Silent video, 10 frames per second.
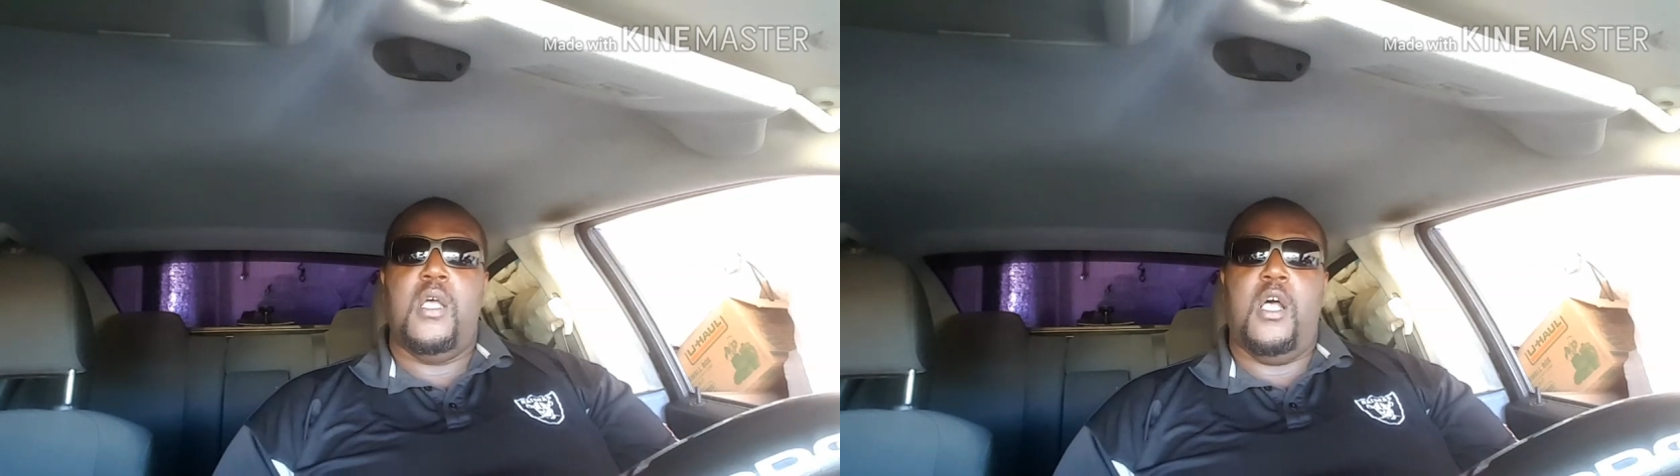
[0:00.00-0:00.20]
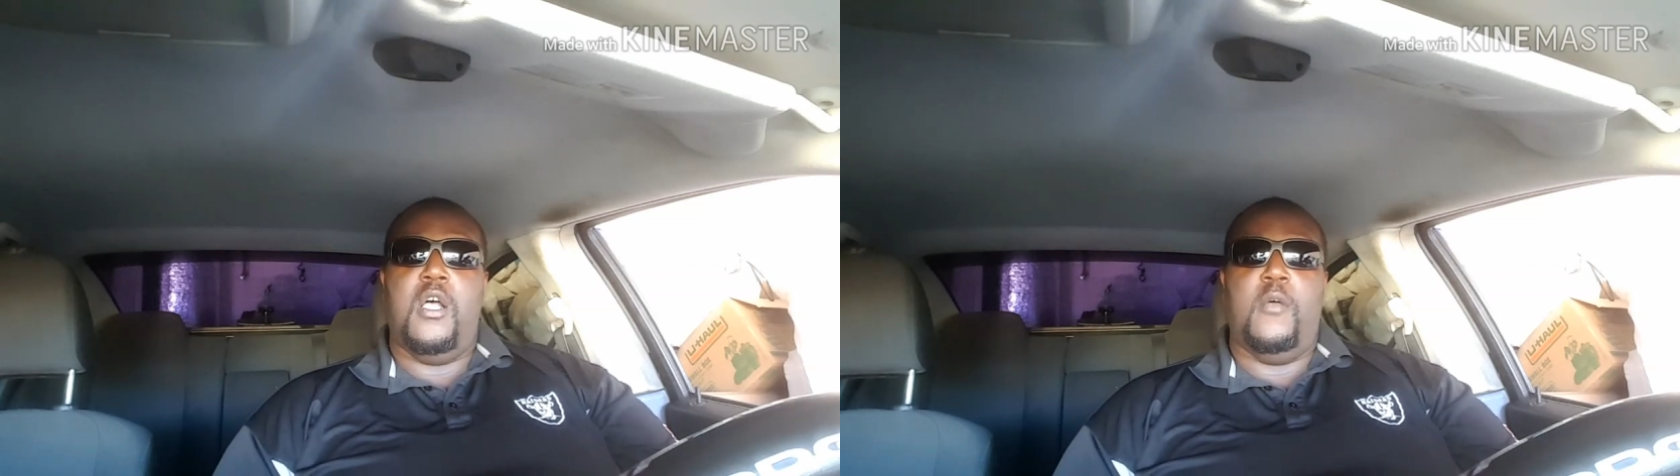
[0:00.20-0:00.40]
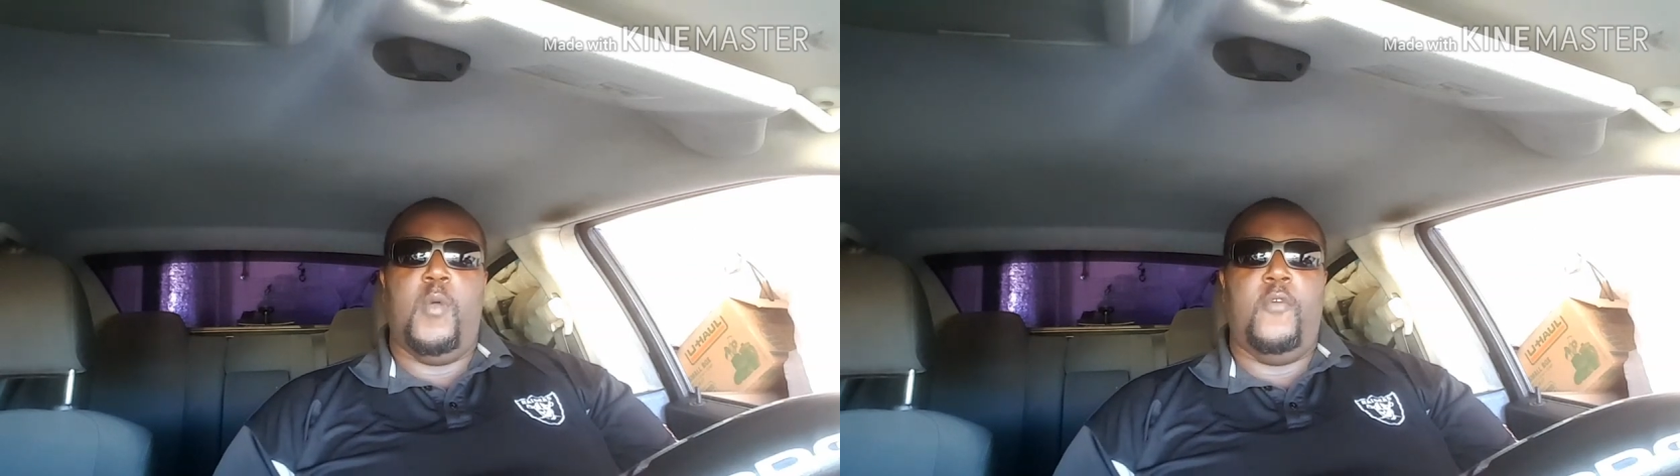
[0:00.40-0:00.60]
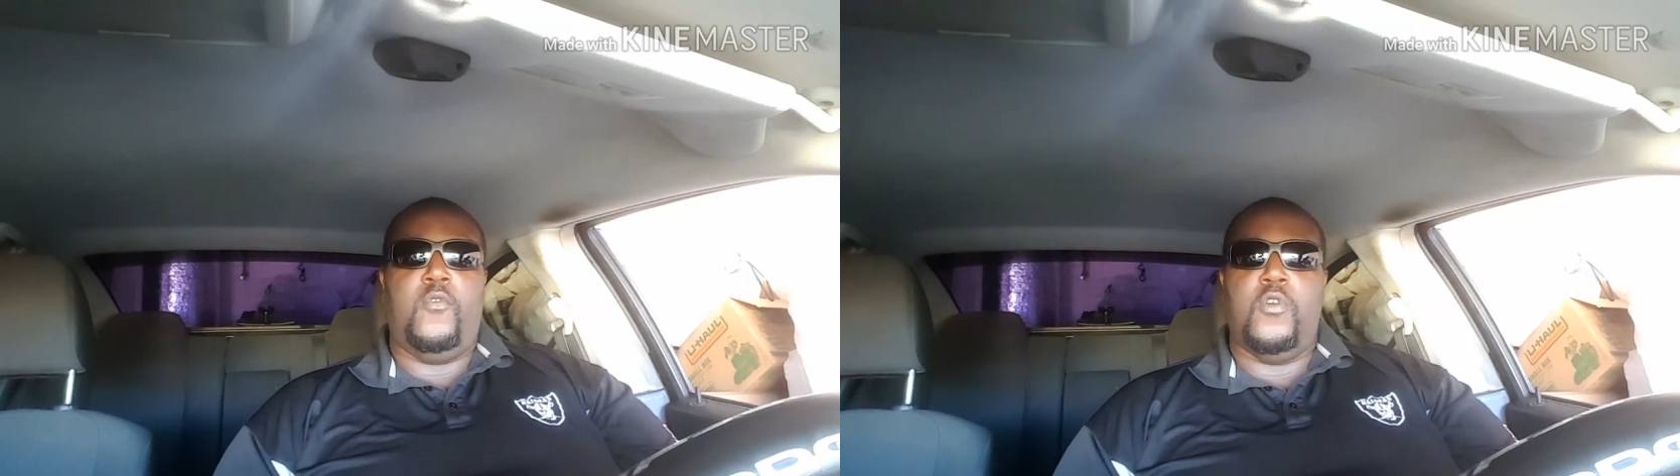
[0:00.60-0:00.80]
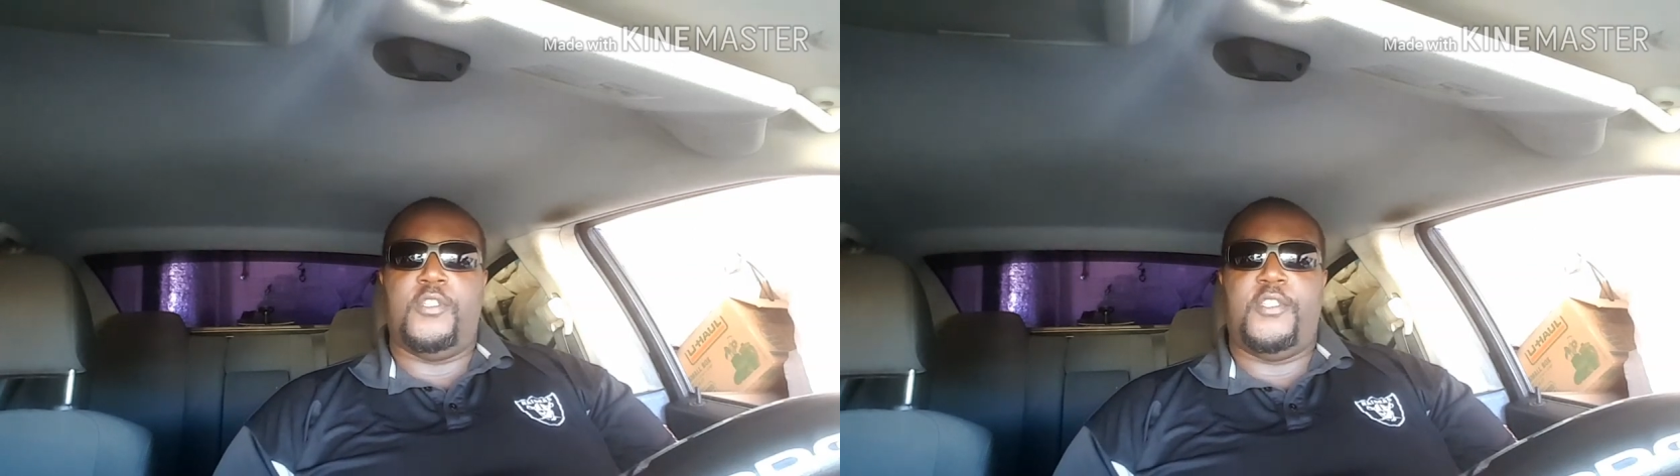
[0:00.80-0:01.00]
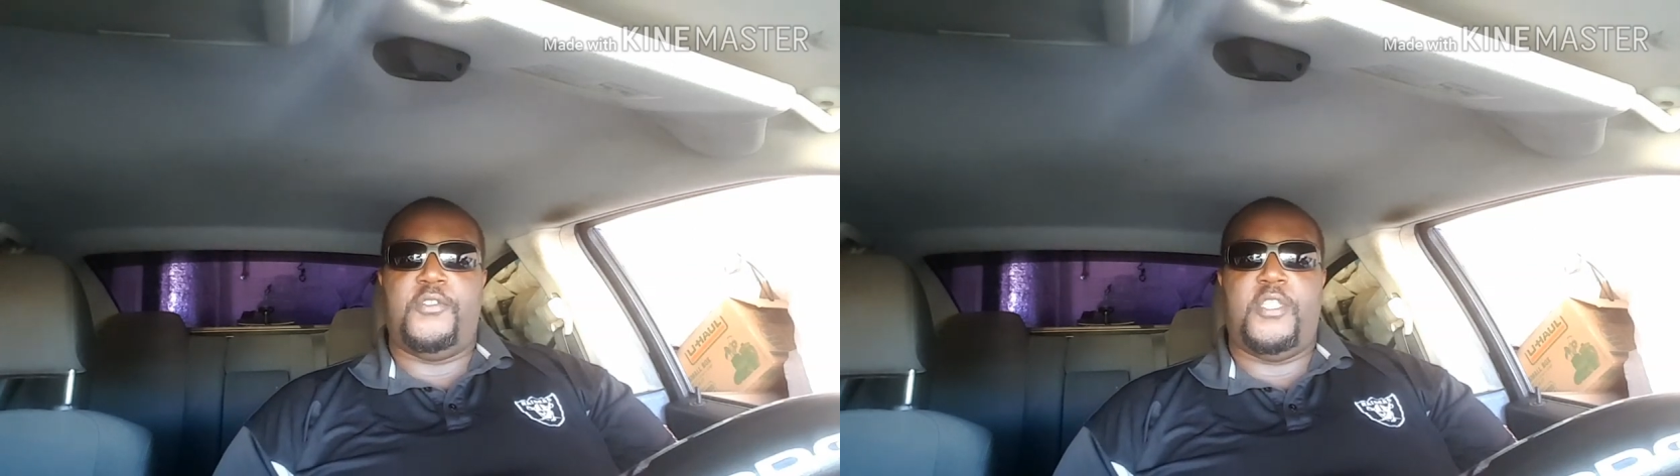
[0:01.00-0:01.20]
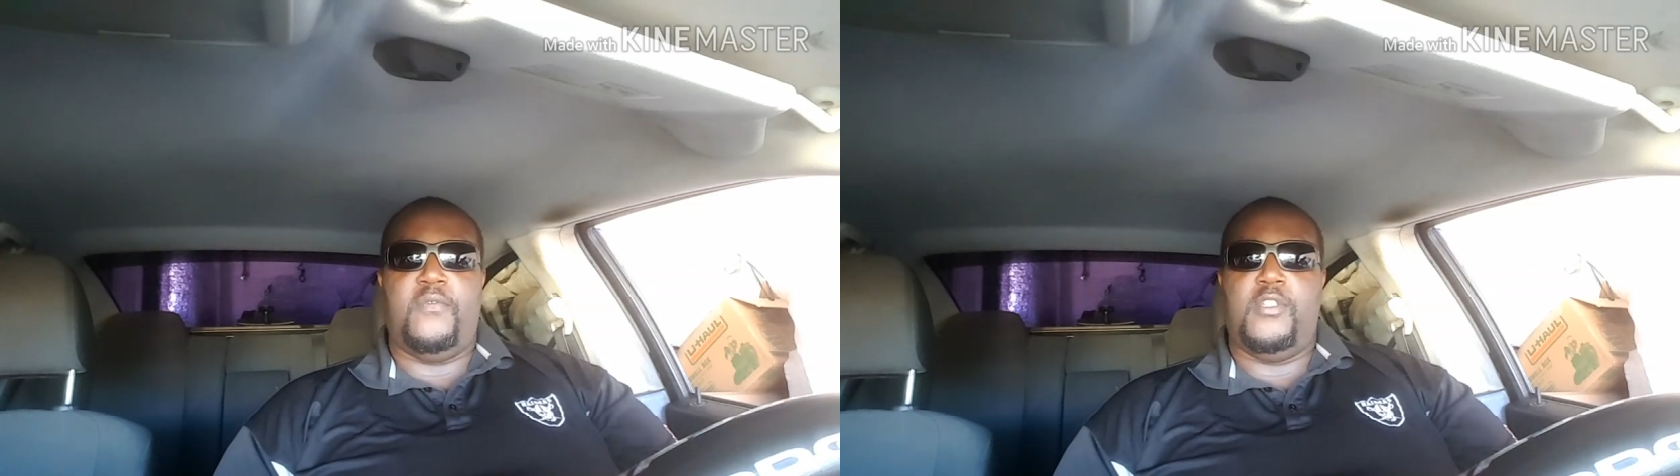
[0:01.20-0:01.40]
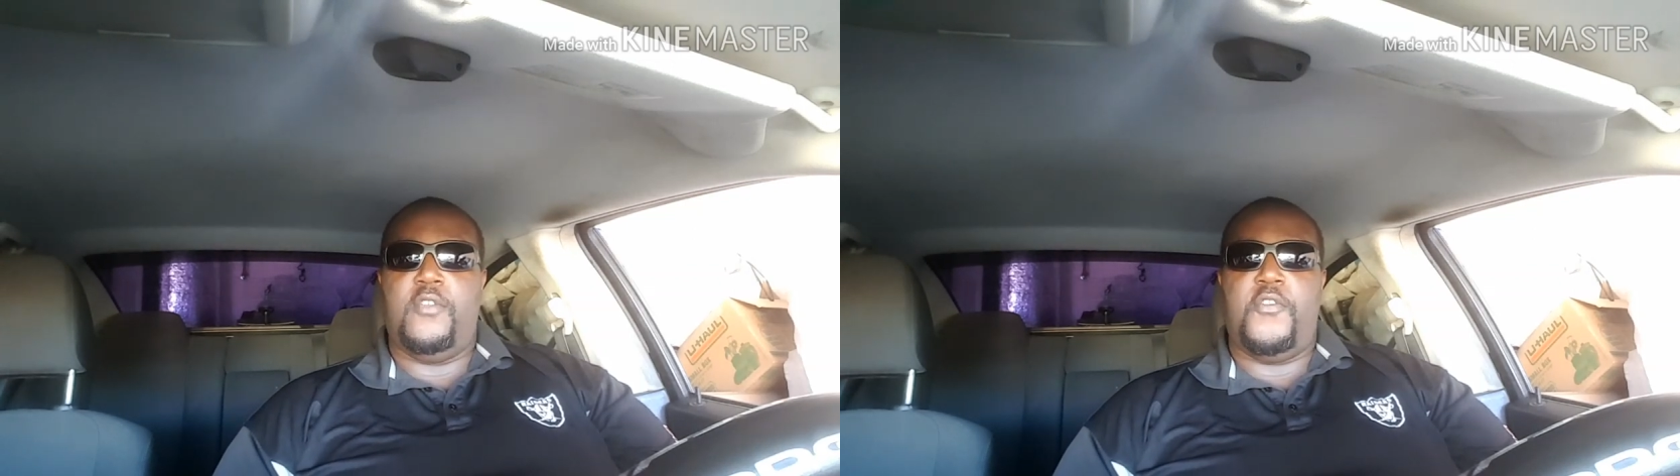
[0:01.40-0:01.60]
Of course, there's
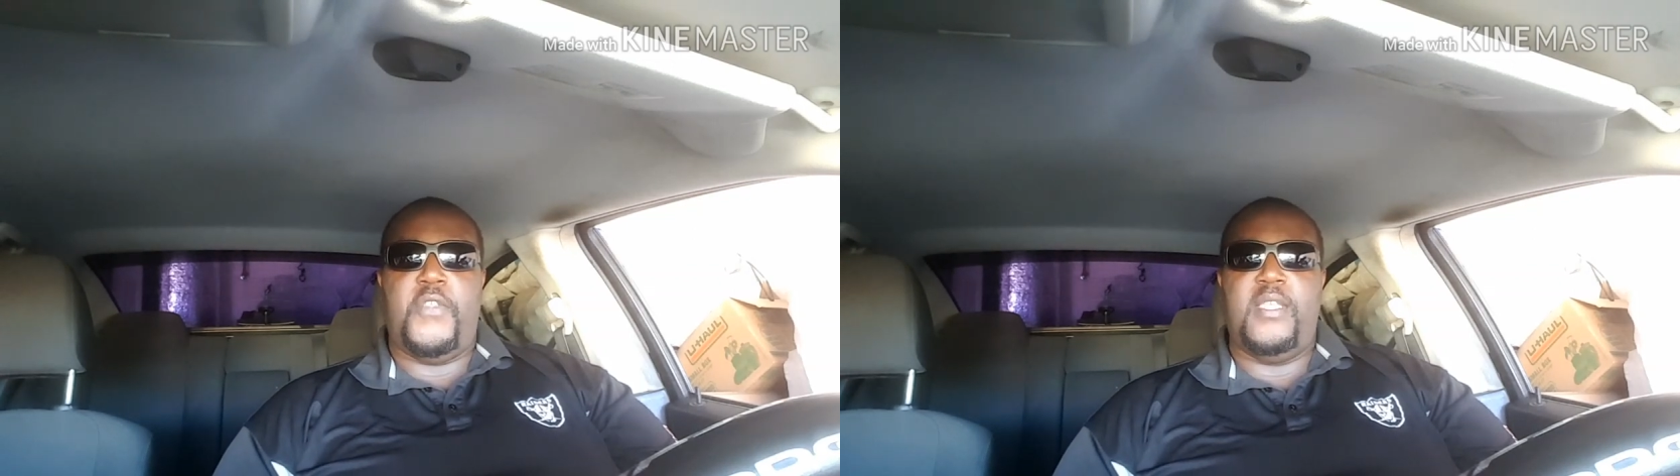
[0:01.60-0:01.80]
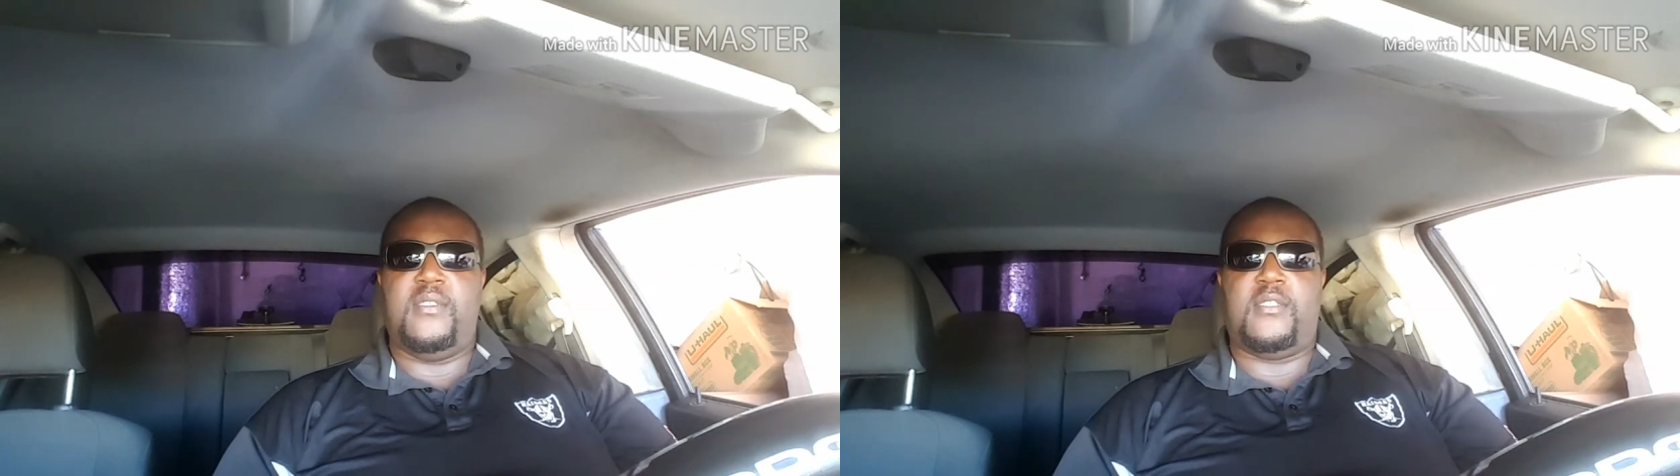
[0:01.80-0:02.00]
several other things.